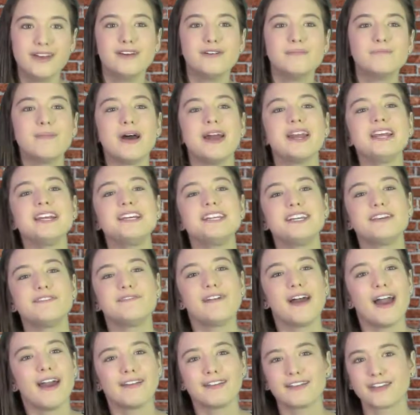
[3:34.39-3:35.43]
Many
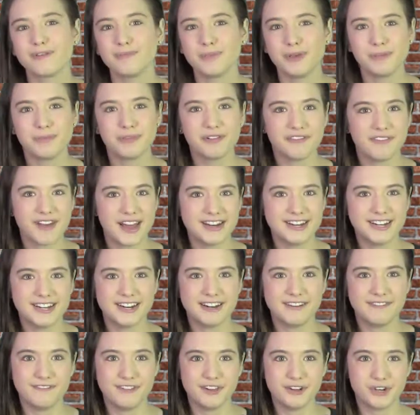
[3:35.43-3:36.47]
defects can be prevented
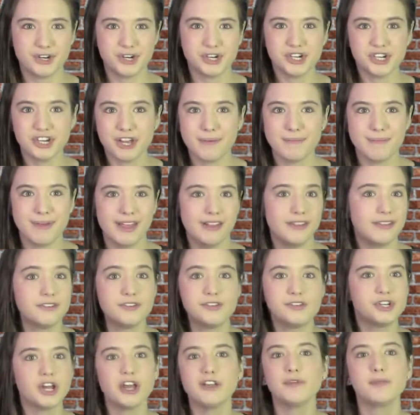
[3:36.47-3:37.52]
in future shipments
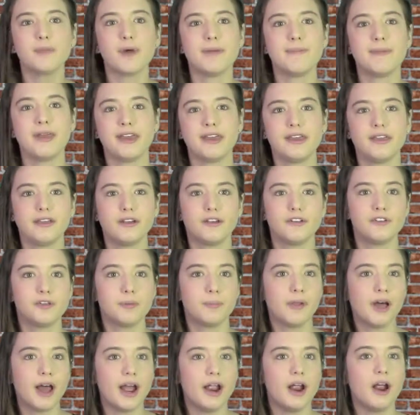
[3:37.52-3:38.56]
just by making your
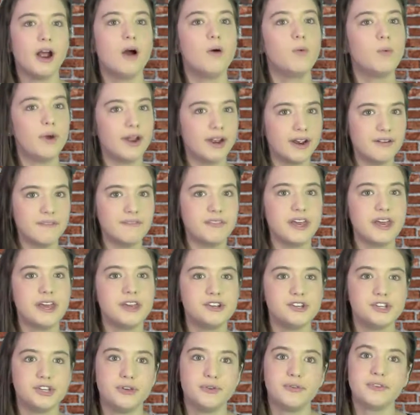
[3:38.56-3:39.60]
supplier aware of the
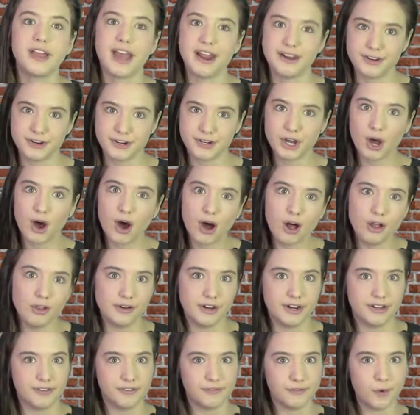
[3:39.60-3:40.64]
issues and your
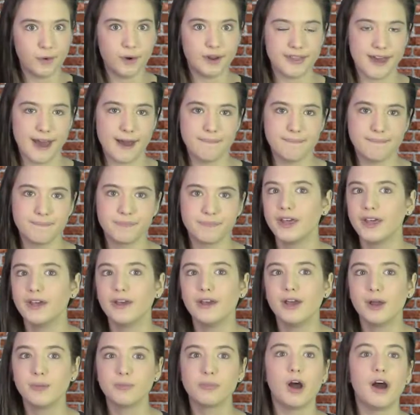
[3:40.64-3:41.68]
tolerance for them.
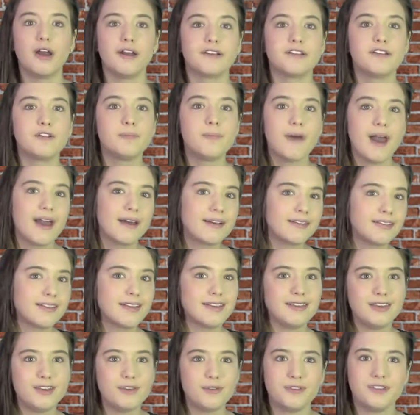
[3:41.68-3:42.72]
Product specs
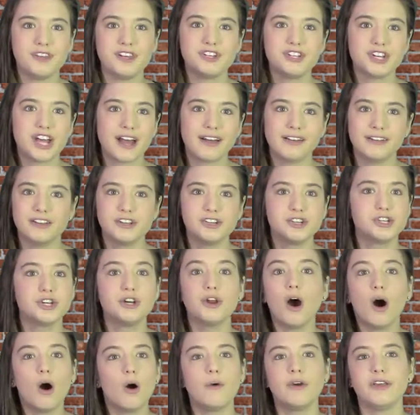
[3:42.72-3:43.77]
and QC checklists should
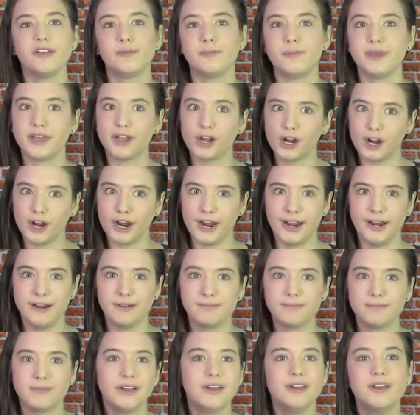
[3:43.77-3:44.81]
always be current.
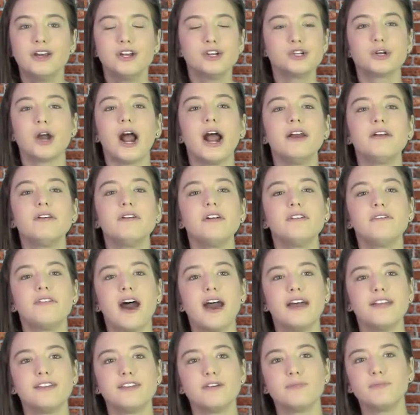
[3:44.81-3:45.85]
Try to
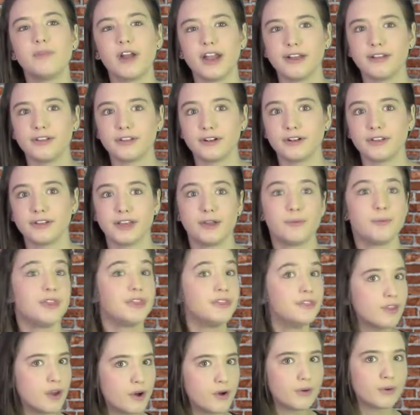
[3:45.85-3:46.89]
revise them regularly with
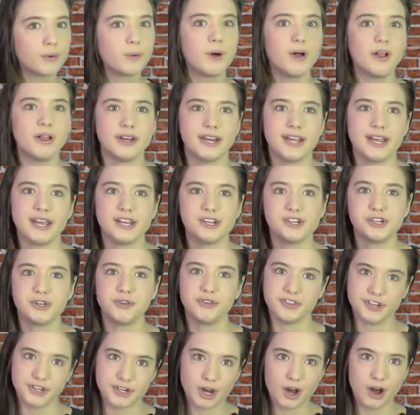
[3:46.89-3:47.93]
known quality issues
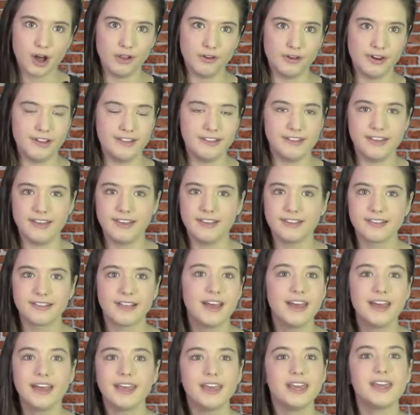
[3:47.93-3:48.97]
and tolerances,
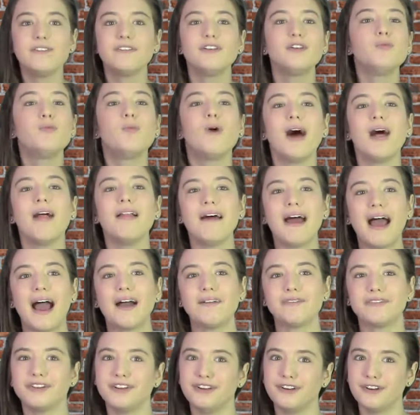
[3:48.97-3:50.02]
even well
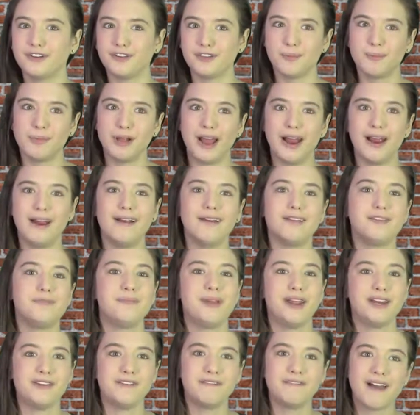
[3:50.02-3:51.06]
after your supplier has
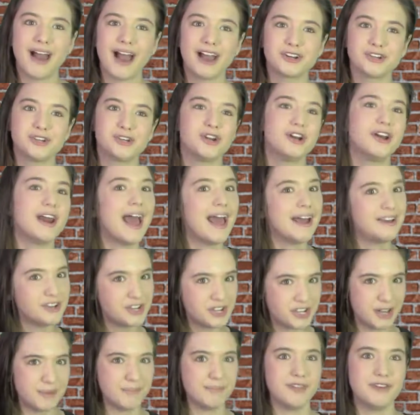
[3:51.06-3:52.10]
manufactured and
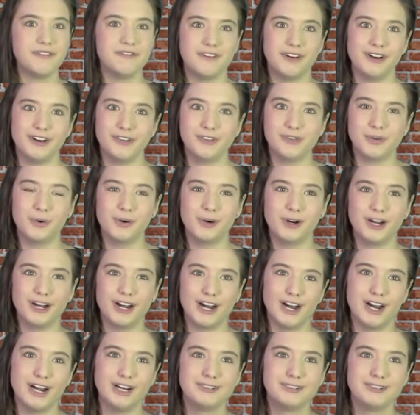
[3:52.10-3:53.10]
shipped the first order.